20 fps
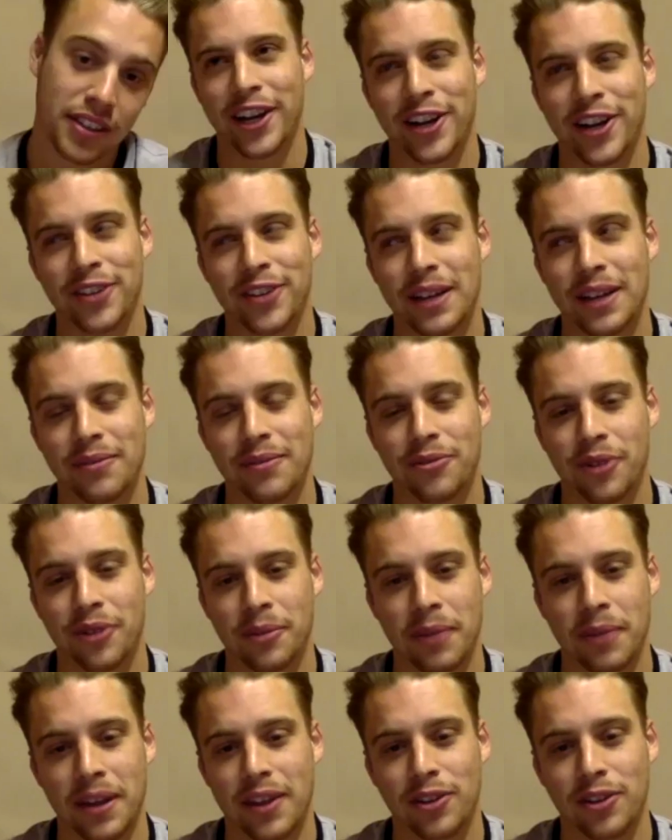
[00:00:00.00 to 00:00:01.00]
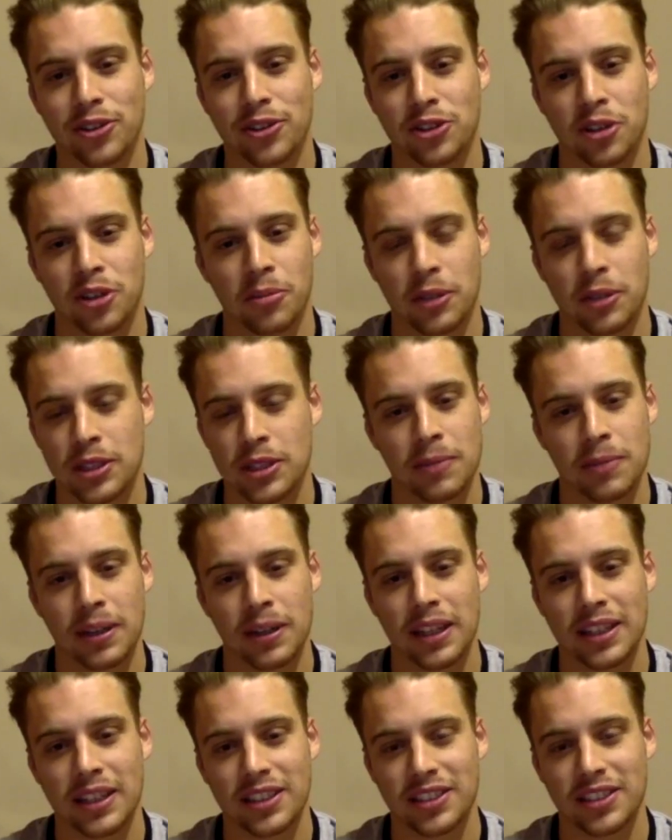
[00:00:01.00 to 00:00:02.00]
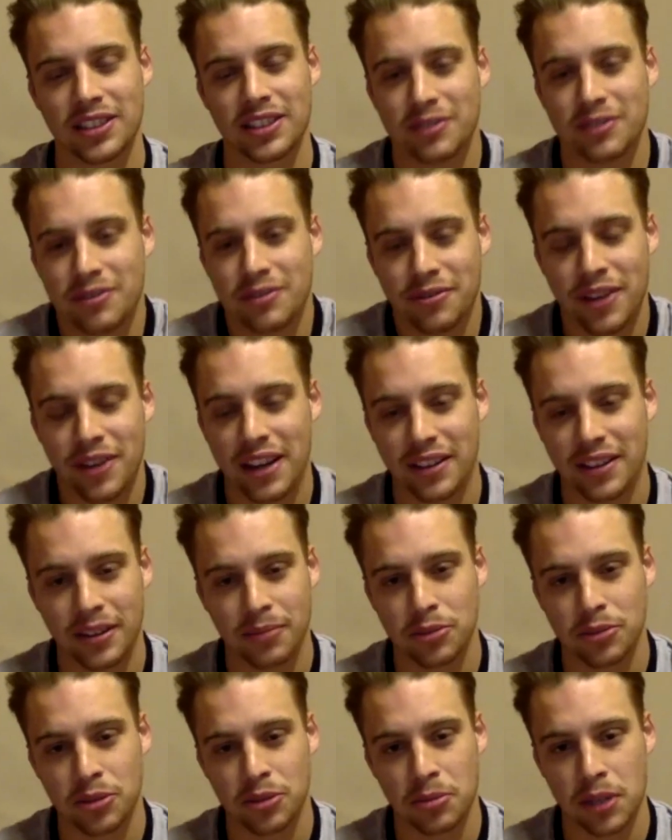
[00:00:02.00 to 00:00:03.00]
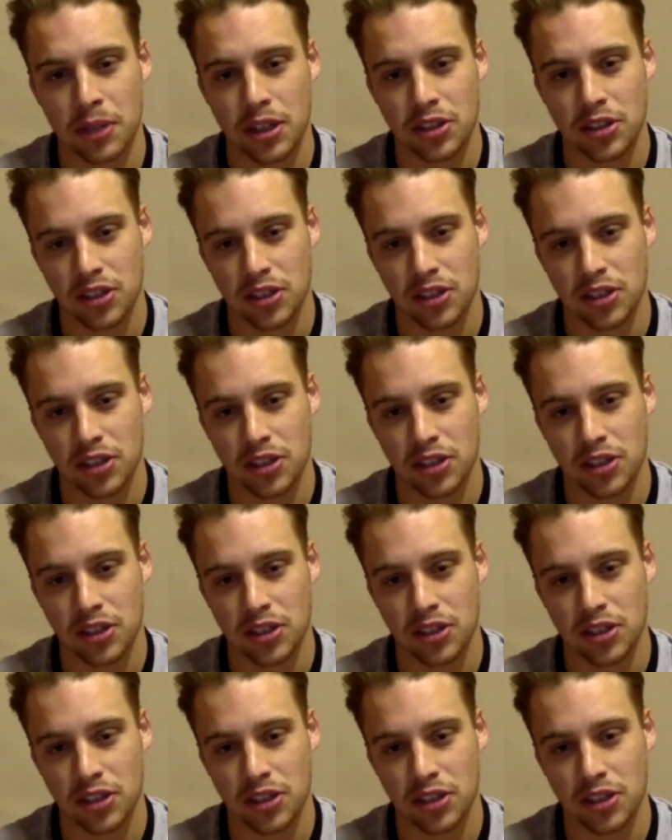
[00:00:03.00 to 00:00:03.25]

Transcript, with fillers: include them free mate. They've got so much money, it doesn't even affect them so much. Well,